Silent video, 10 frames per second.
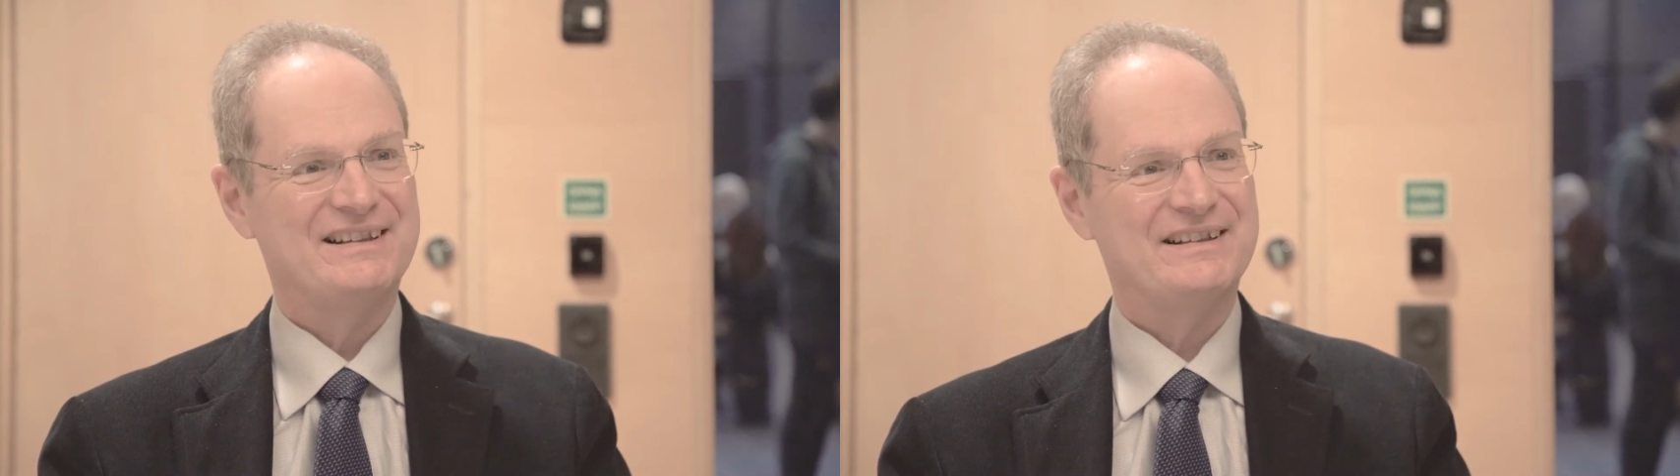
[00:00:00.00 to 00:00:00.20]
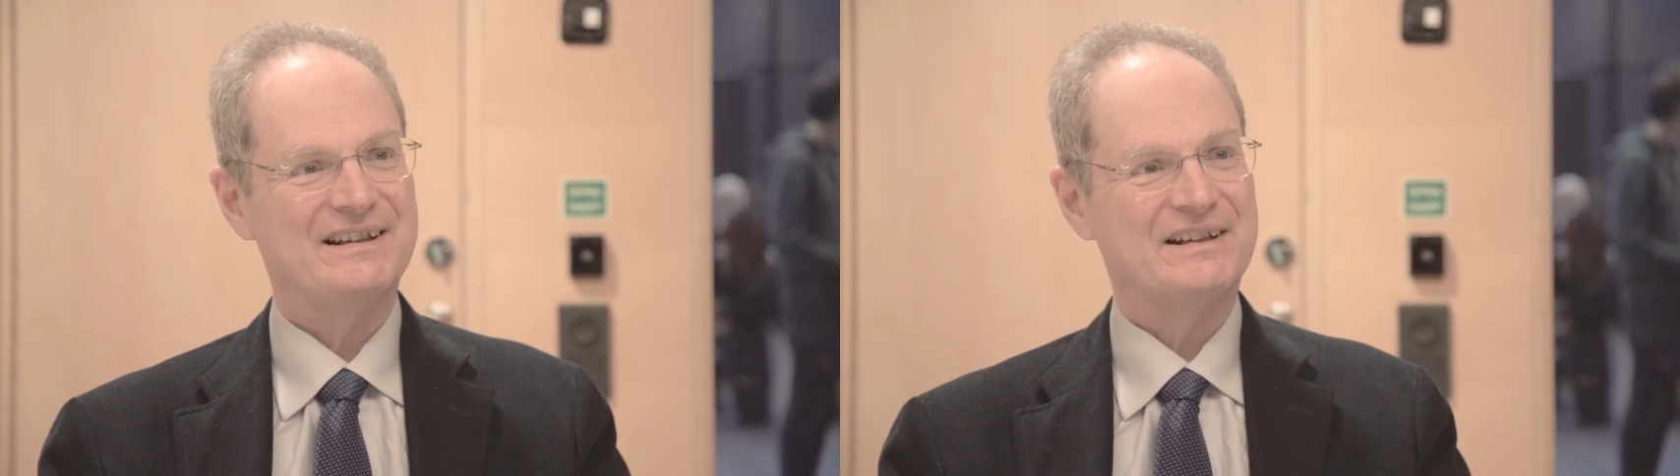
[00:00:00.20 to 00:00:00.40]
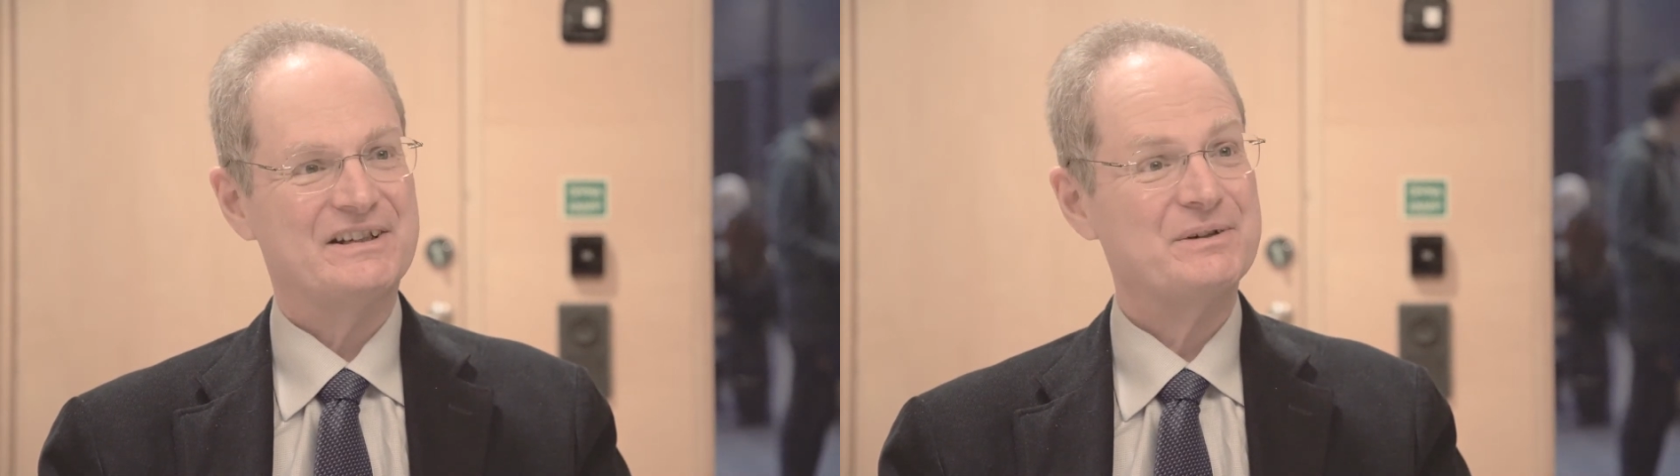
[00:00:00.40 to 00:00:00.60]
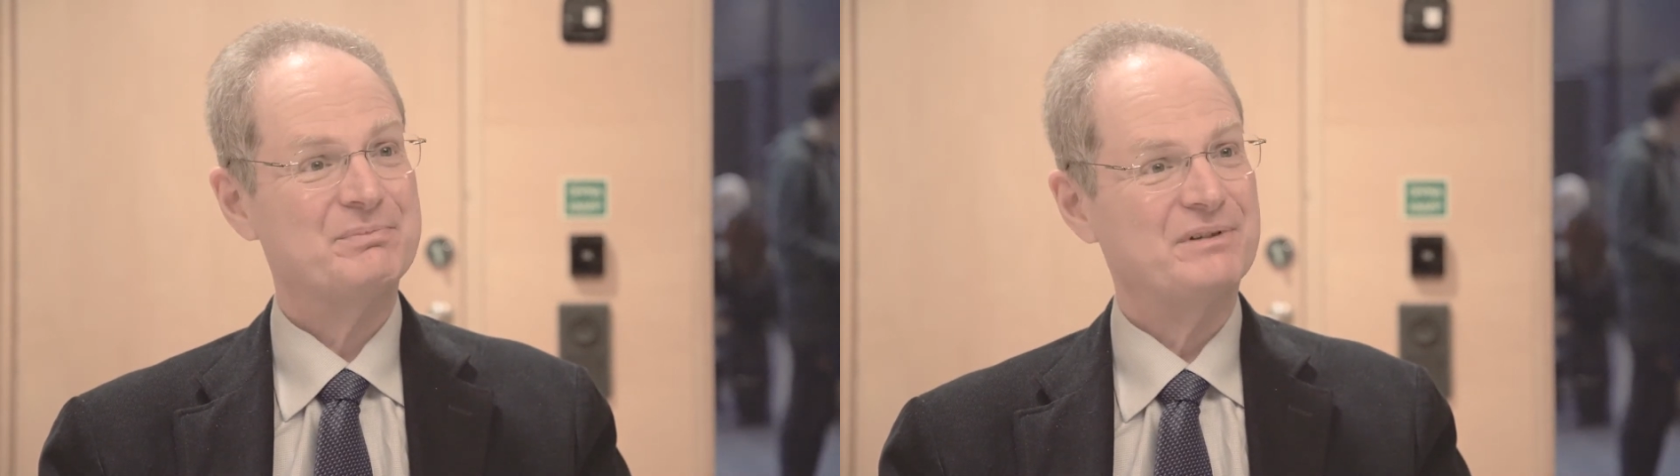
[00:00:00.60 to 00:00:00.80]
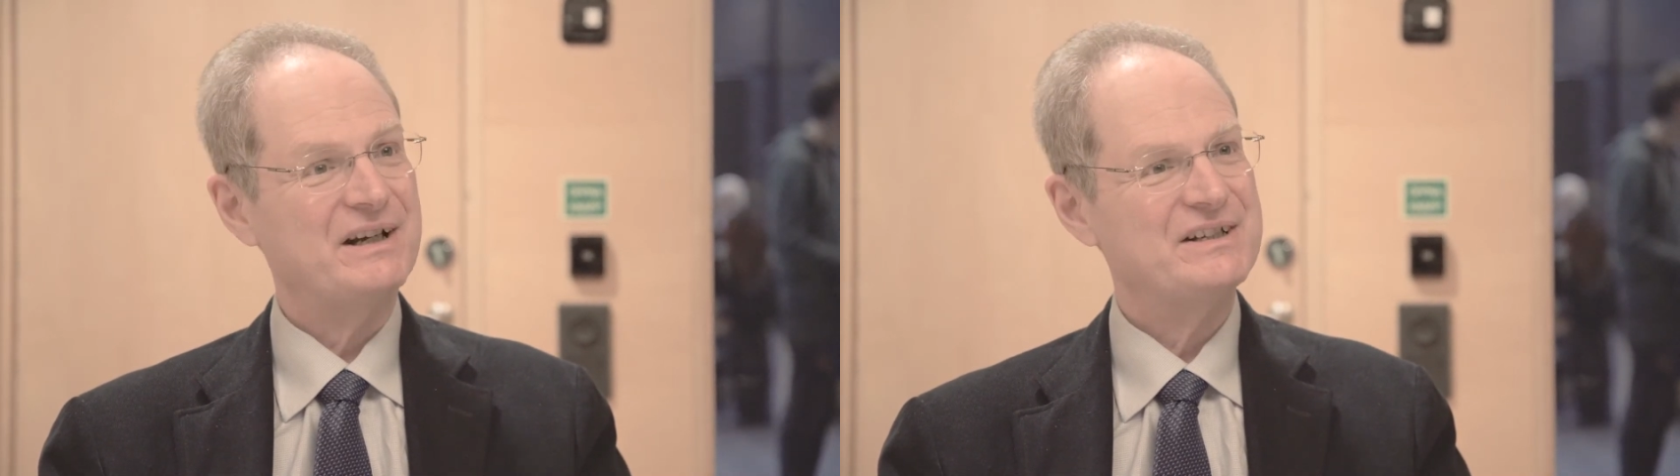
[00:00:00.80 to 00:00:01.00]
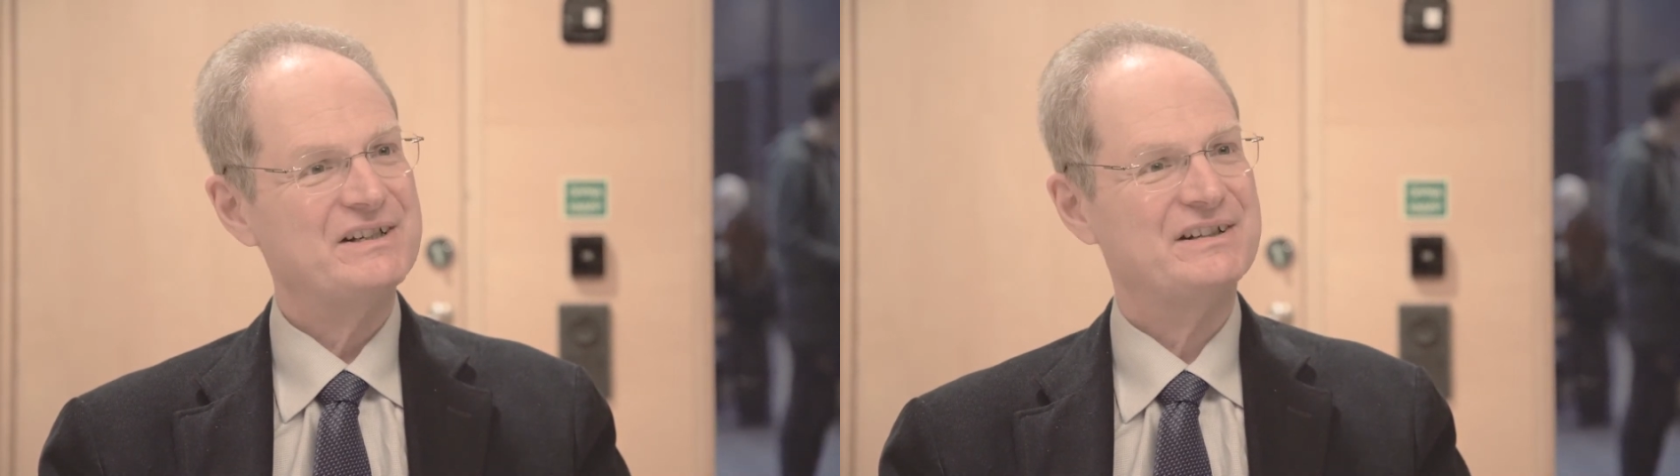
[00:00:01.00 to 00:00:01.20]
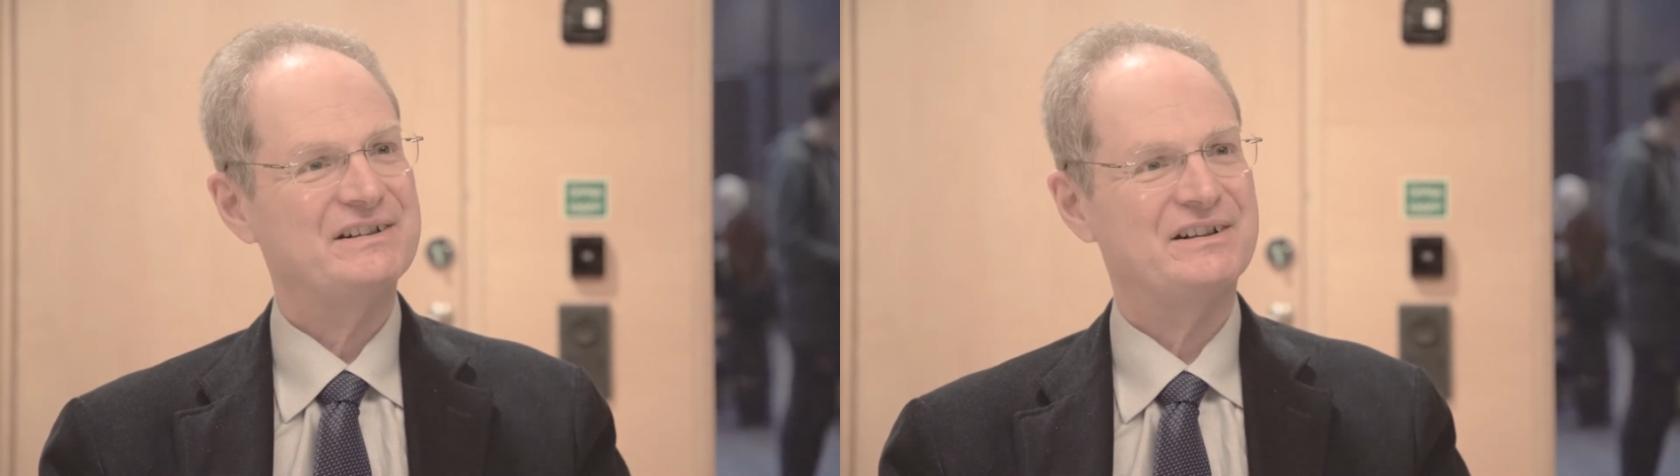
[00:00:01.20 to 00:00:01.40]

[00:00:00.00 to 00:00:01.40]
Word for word: that expressed